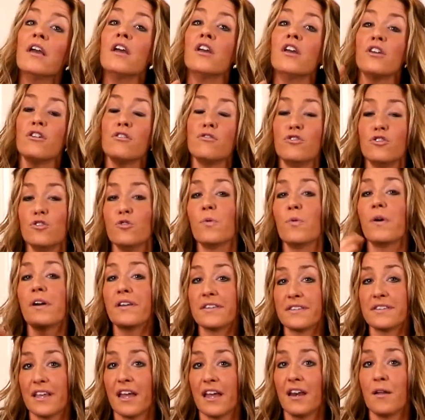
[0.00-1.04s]
you do want to
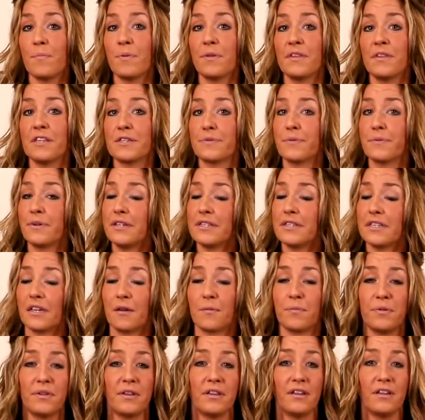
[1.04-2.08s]
sign up in this one. It's a
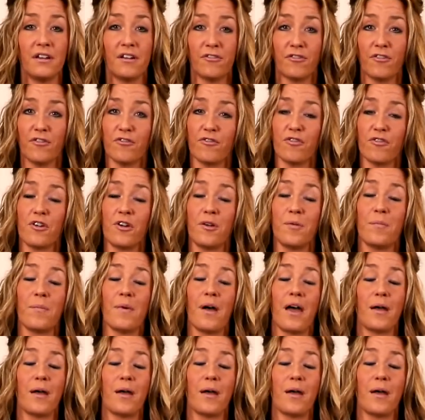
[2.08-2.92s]
completely different form.